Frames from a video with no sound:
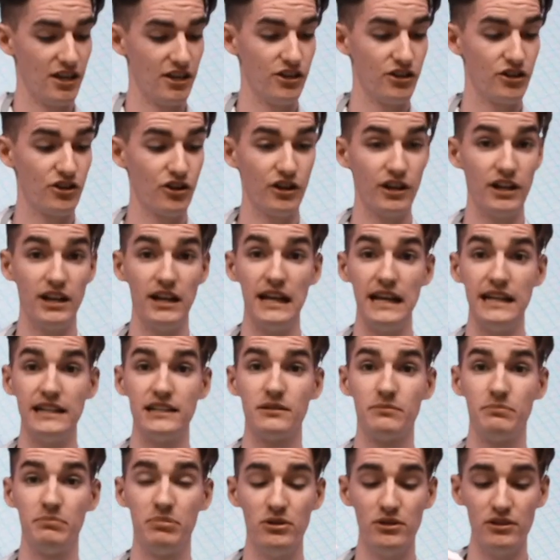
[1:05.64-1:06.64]
You're going to need to
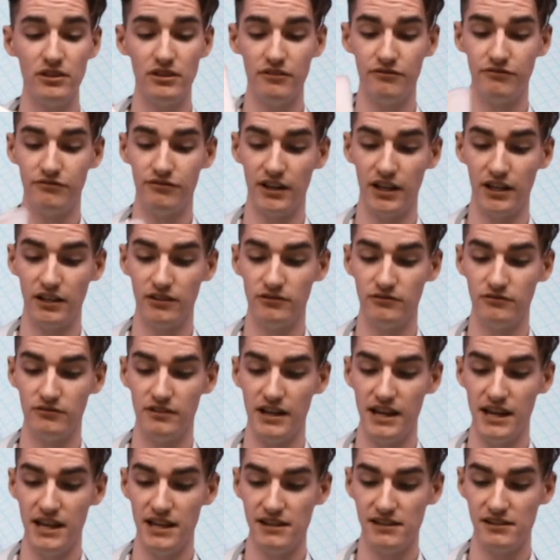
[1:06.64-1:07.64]
put the funnel
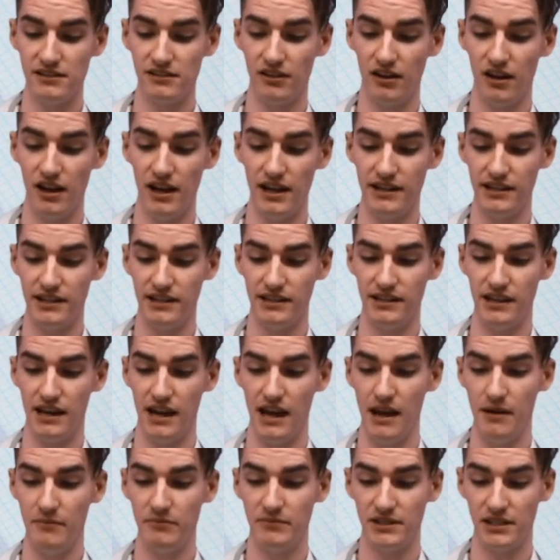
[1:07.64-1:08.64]
inside your
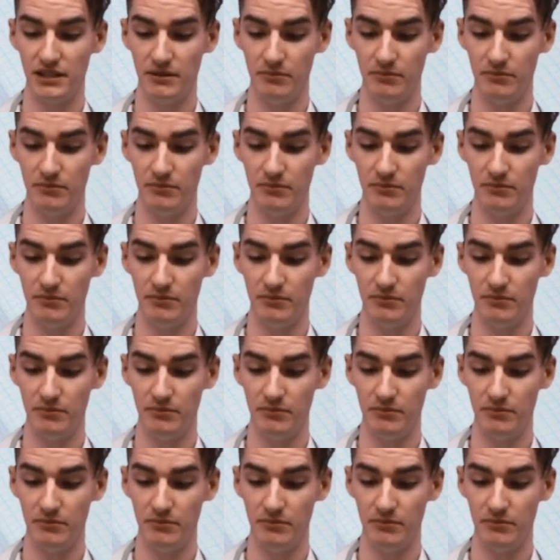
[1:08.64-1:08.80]
empty